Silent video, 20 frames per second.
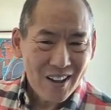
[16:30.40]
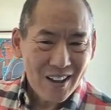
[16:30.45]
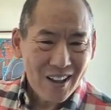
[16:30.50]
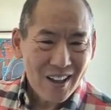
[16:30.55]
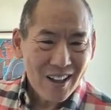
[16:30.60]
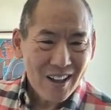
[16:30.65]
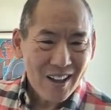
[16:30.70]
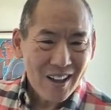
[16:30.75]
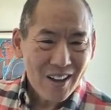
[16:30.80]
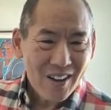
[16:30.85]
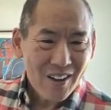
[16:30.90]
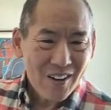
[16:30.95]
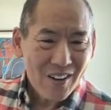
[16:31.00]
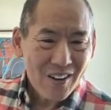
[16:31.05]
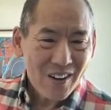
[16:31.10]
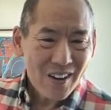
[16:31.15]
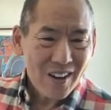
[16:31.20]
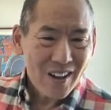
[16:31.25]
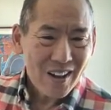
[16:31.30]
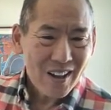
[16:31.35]

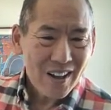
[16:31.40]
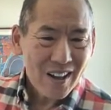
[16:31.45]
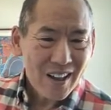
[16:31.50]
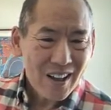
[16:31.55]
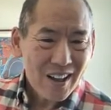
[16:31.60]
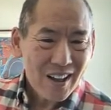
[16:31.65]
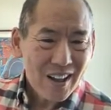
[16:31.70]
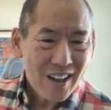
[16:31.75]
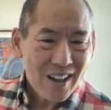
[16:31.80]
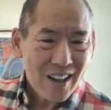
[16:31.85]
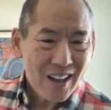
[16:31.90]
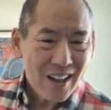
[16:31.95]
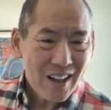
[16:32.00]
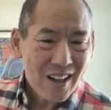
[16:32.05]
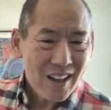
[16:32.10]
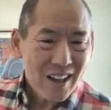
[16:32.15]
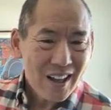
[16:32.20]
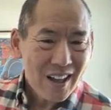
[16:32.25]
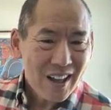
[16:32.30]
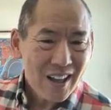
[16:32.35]

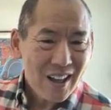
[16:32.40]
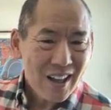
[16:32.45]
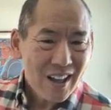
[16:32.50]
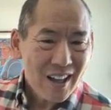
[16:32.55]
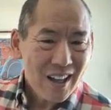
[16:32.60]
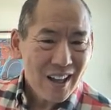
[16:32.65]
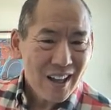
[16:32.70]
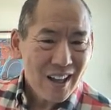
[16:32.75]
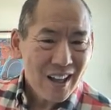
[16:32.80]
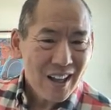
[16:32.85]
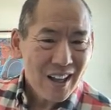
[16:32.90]
No words are spoken by the person on screen.